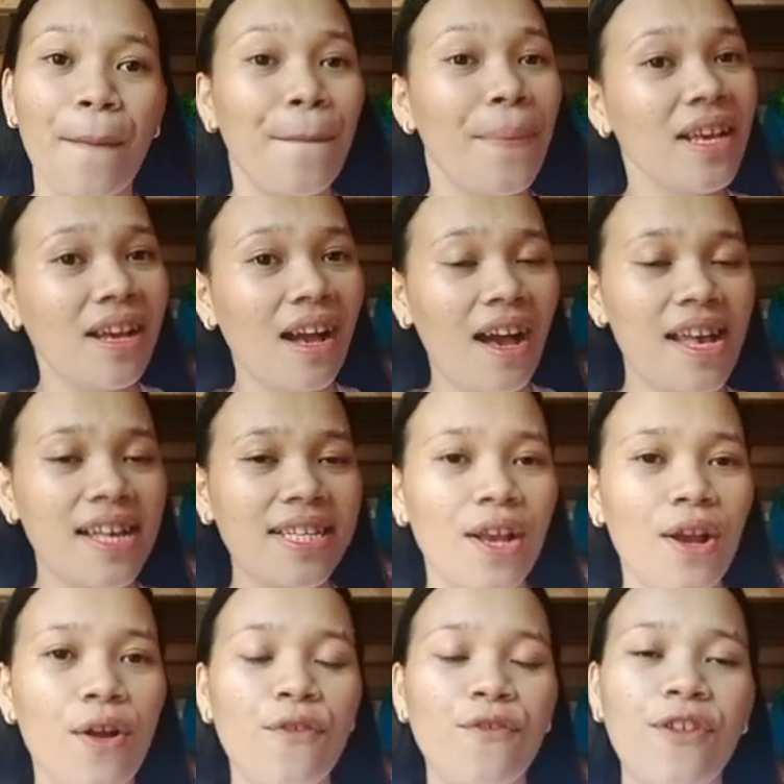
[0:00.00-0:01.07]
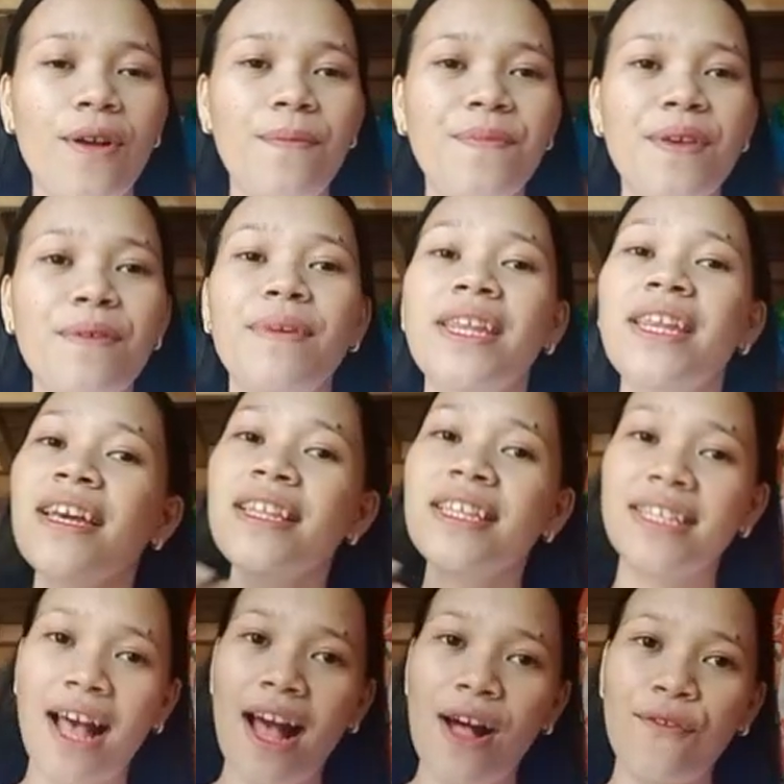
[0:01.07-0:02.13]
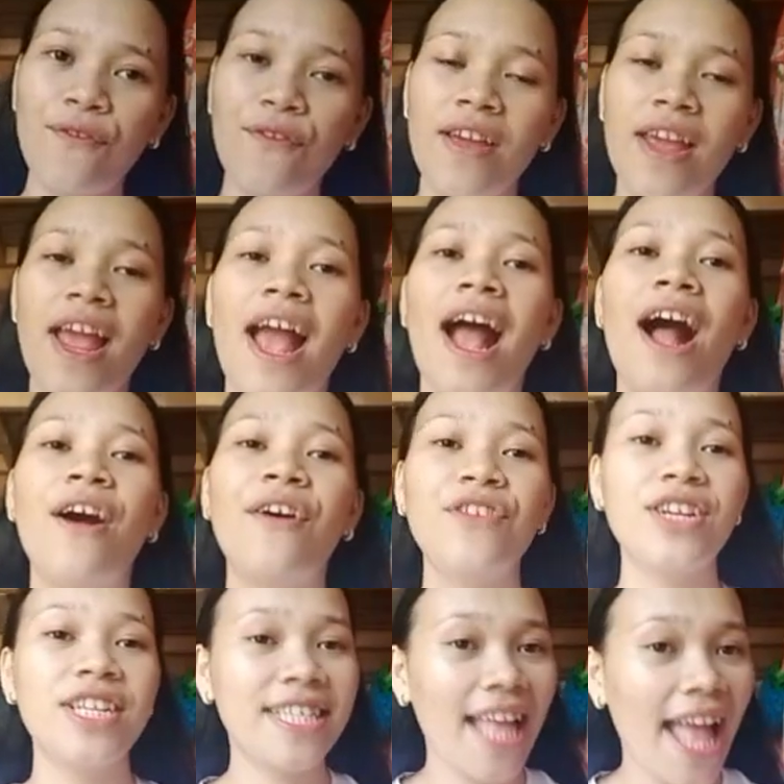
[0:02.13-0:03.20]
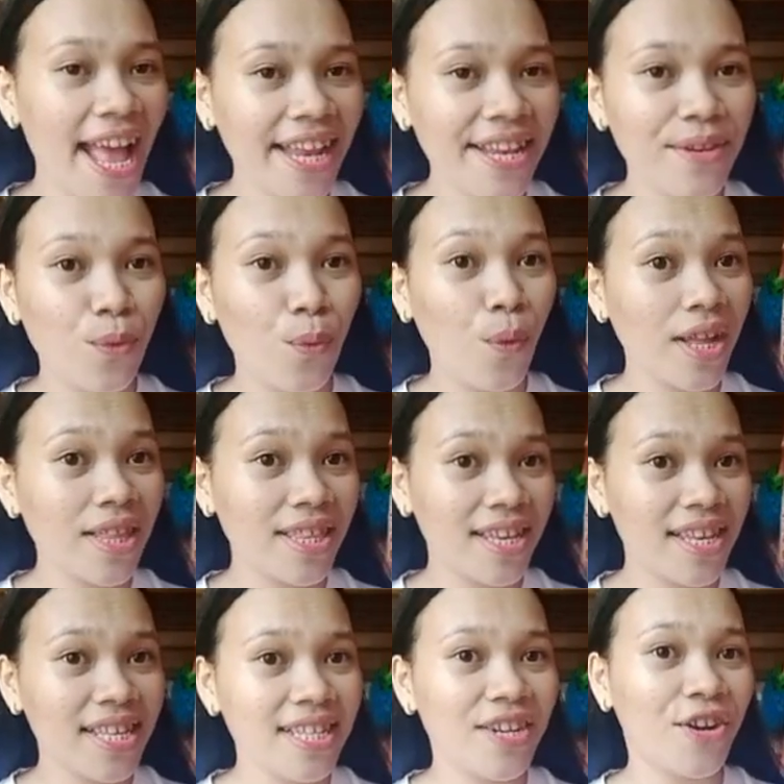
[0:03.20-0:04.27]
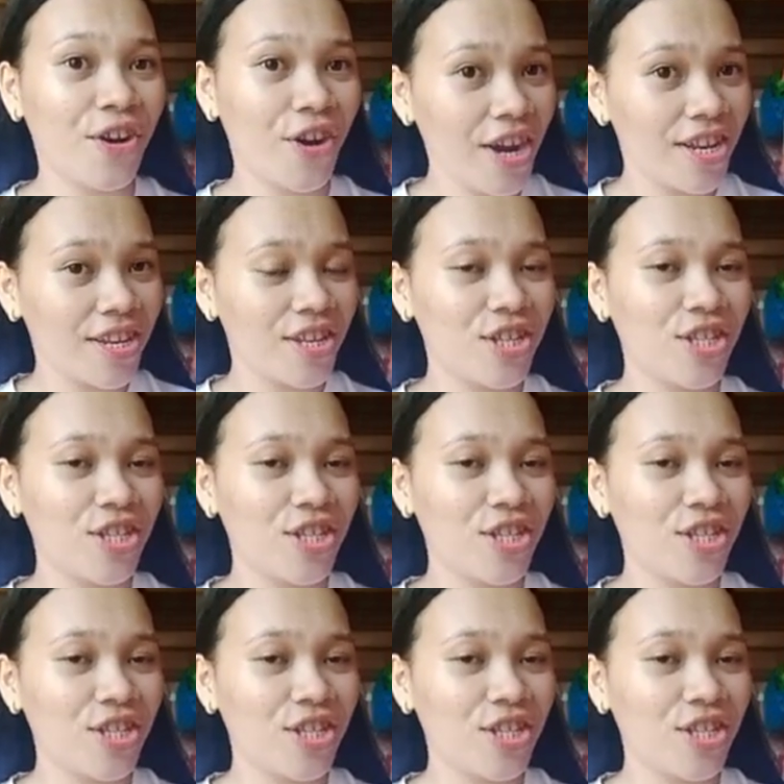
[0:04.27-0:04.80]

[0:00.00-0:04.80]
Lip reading: because from the meaning itself, understand what is heard.